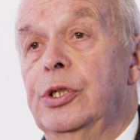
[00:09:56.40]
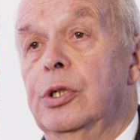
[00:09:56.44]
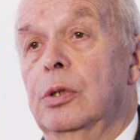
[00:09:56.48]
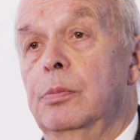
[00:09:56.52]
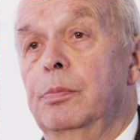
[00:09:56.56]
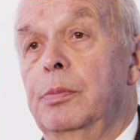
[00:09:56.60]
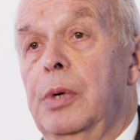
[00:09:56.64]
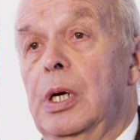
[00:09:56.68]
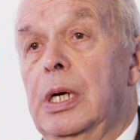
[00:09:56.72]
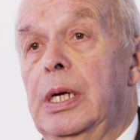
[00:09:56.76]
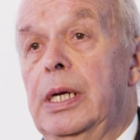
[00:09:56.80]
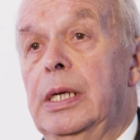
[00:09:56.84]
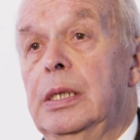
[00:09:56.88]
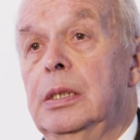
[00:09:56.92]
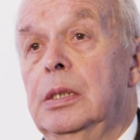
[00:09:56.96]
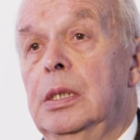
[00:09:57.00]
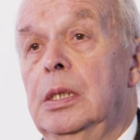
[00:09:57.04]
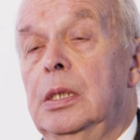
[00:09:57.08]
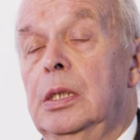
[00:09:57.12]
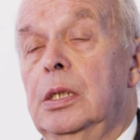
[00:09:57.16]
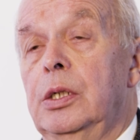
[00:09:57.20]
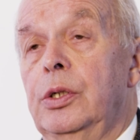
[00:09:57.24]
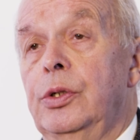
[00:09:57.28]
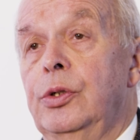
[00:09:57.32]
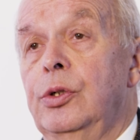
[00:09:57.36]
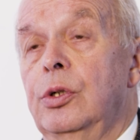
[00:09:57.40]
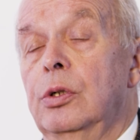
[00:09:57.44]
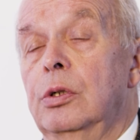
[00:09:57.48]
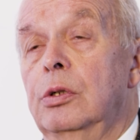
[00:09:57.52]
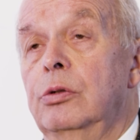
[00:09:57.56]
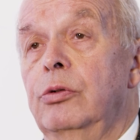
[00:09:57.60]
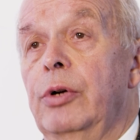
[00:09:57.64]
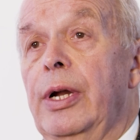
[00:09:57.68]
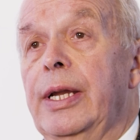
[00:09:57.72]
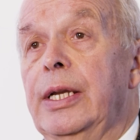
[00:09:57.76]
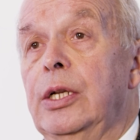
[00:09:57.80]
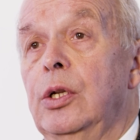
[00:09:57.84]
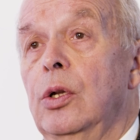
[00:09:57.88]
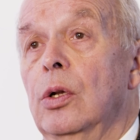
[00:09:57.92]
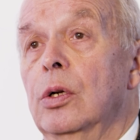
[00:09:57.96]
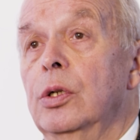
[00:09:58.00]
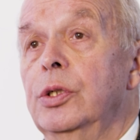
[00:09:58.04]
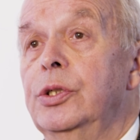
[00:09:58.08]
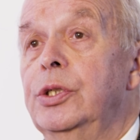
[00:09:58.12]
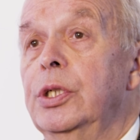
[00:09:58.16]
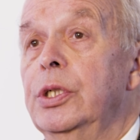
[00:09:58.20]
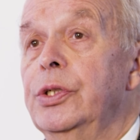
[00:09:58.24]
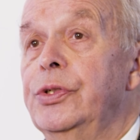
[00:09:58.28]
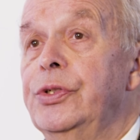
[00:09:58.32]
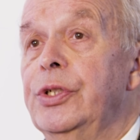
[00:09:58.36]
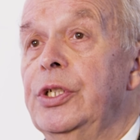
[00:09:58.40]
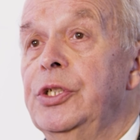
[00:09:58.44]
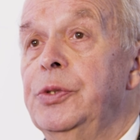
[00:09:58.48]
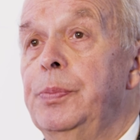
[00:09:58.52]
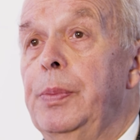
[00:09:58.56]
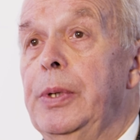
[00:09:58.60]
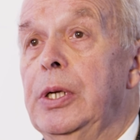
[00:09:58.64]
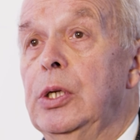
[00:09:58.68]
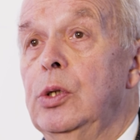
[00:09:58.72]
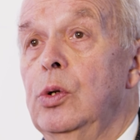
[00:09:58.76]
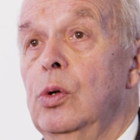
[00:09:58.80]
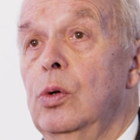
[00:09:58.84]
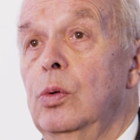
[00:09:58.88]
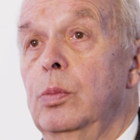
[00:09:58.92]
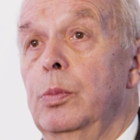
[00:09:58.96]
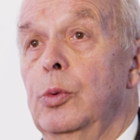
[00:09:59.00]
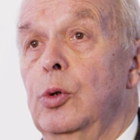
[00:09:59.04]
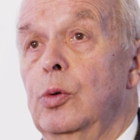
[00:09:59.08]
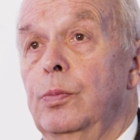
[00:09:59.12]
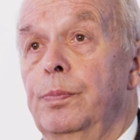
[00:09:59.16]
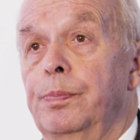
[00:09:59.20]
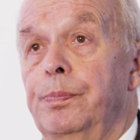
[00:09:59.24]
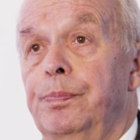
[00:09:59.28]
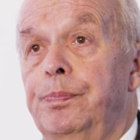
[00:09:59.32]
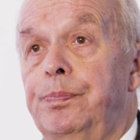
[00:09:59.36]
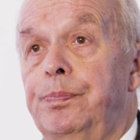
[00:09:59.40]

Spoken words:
on by neuroradiologists as being normal.